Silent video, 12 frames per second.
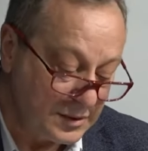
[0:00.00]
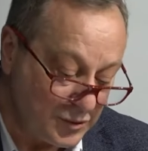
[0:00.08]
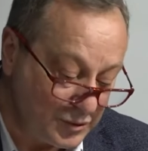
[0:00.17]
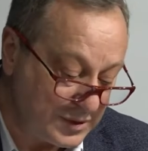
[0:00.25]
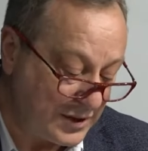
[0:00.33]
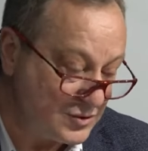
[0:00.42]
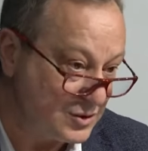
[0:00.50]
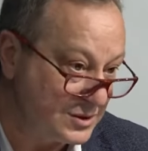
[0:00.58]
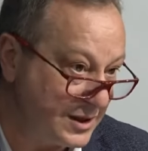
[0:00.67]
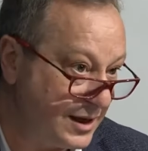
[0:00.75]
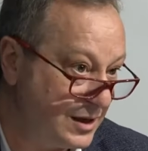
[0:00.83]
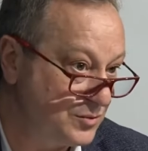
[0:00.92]

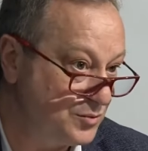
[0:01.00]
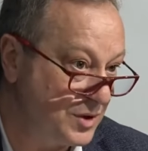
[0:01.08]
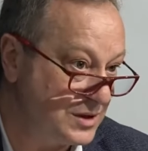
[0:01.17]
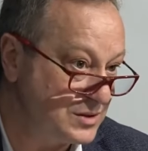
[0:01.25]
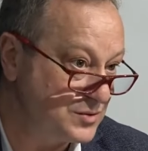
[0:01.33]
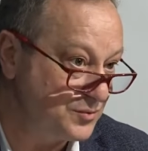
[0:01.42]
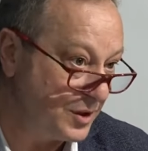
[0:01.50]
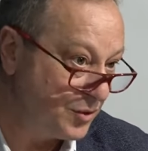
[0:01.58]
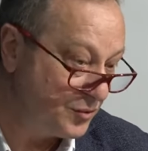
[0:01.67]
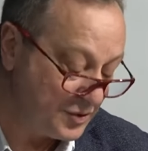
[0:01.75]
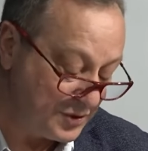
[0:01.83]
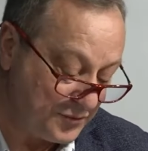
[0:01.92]
2008 was one
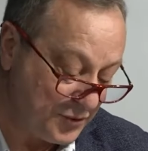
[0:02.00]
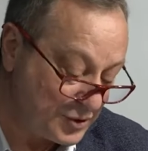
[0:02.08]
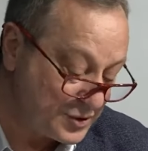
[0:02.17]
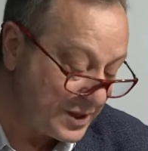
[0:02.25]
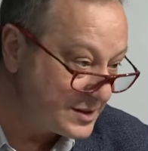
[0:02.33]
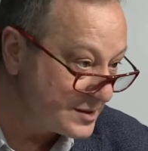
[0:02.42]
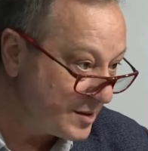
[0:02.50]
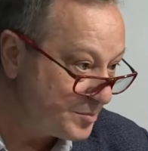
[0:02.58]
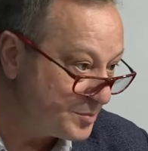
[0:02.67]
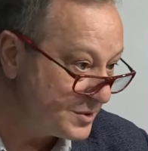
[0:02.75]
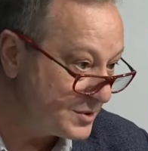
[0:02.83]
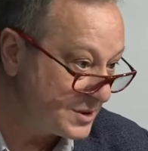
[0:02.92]
of the first
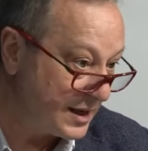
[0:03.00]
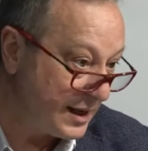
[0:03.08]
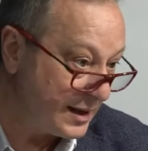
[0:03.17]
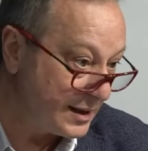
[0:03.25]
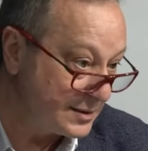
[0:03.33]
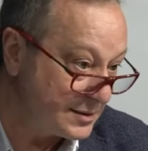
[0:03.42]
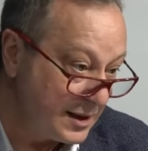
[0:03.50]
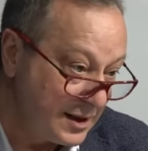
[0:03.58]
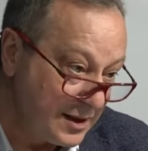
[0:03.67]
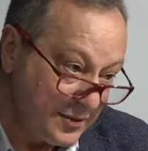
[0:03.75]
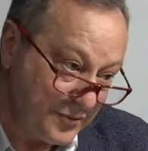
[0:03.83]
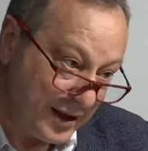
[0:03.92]
examples, and
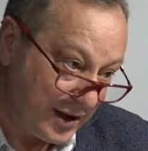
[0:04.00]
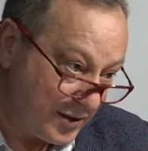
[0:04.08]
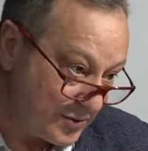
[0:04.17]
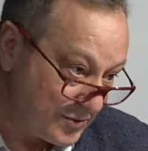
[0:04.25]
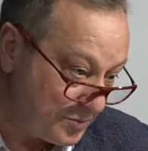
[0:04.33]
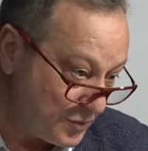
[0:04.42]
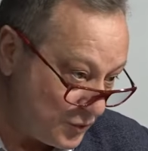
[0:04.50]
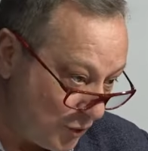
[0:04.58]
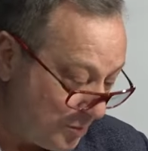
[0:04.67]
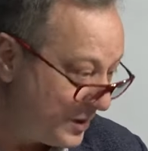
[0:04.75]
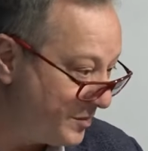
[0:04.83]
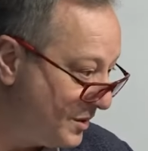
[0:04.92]
we have so
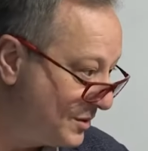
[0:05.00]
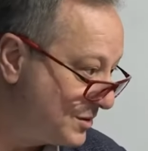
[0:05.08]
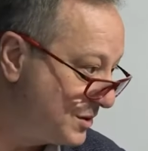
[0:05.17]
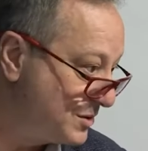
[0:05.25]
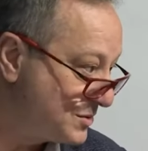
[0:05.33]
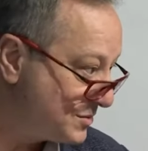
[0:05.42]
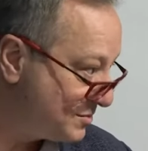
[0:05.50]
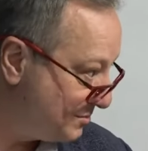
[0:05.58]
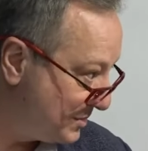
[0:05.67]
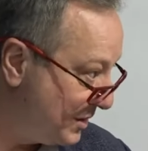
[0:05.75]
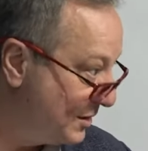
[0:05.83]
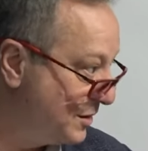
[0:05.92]
many meetings
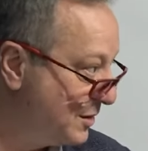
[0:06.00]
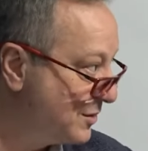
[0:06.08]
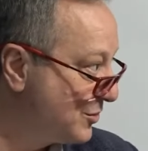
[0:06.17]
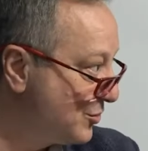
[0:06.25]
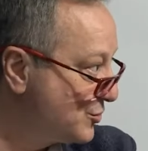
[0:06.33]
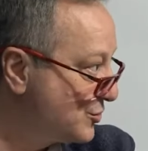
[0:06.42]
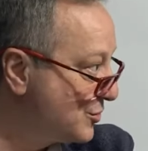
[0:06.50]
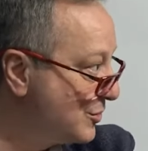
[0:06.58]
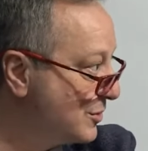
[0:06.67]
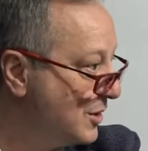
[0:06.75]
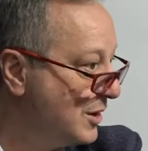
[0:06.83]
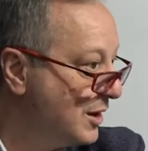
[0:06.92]
in here
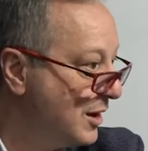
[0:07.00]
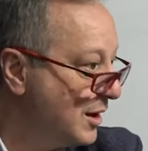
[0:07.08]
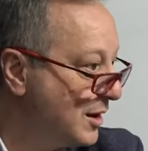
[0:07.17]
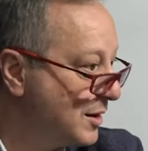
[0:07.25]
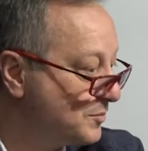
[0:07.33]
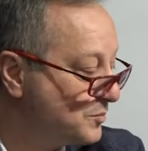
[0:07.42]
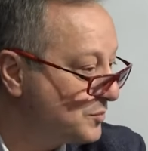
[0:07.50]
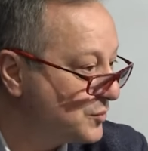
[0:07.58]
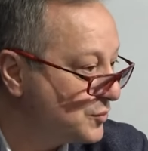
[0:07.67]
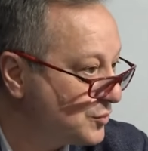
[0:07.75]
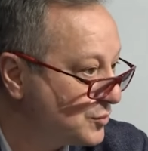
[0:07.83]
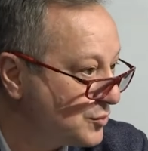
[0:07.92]
also
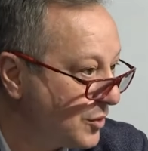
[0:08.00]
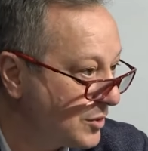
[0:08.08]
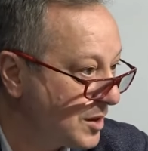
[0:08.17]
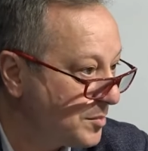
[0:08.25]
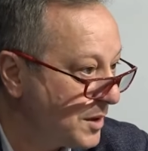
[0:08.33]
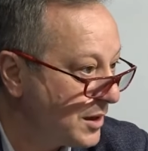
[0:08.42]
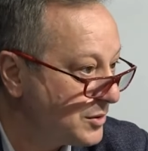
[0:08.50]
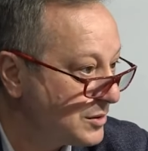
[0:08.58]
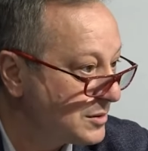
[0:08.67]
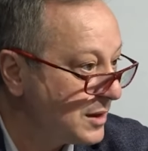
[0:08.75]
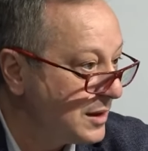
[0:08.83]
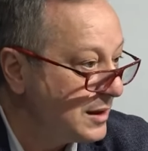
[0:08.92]
to talk about it.